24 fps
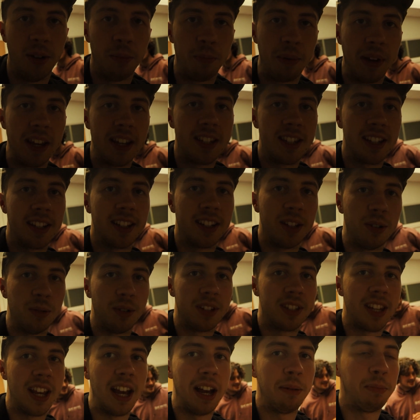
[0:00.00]
basically
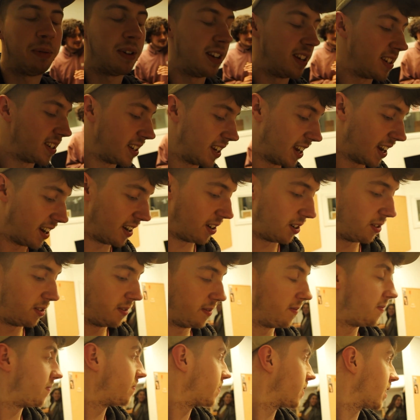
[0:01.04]
what's happening now
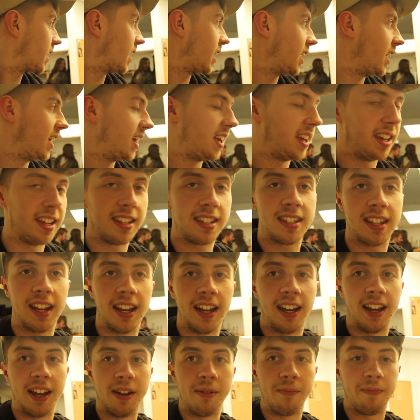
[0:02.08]
is
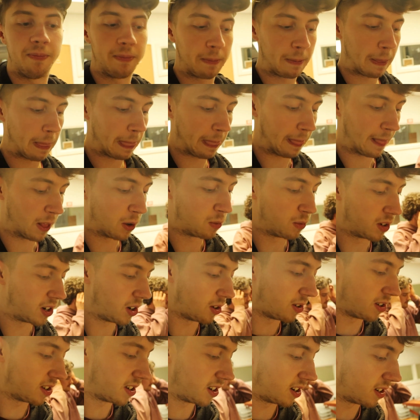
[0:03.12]
um, we're
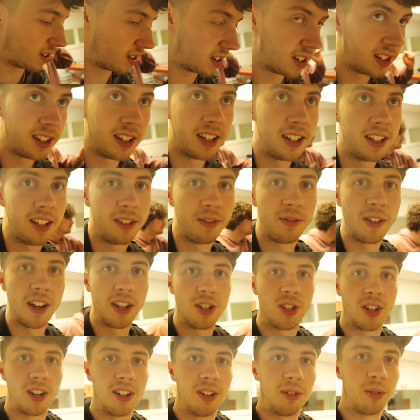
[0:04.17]
going on a, a, little
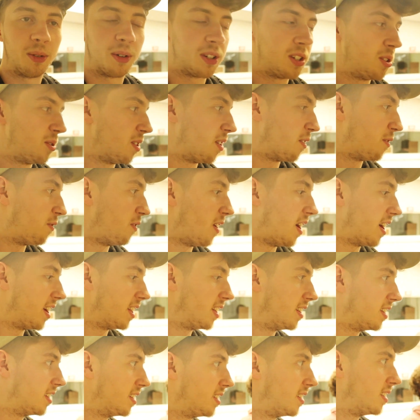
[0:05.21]
adventure. We're doing a
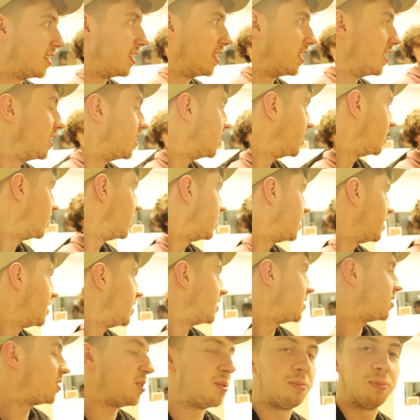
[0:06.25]
final
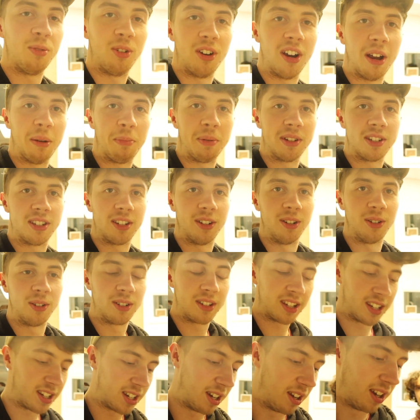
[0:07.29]
Dunmore
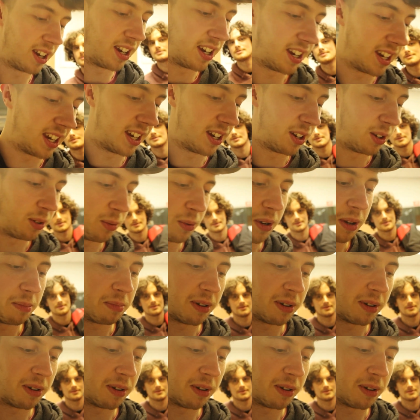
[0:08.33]
episode. Uh, we